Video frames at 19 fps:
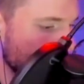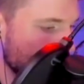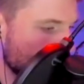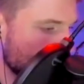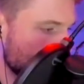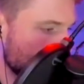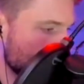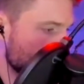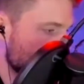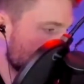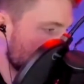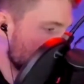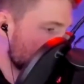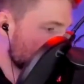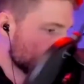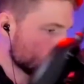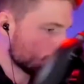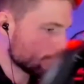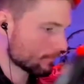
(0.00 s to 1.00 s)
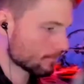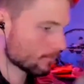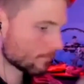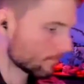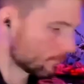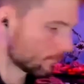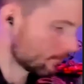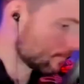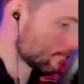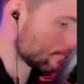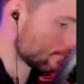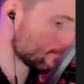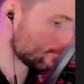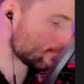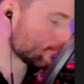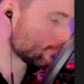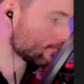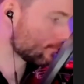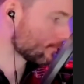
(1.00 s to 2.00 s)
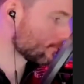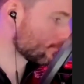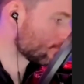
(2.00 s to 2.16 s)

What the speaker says: mine. Usually don't. So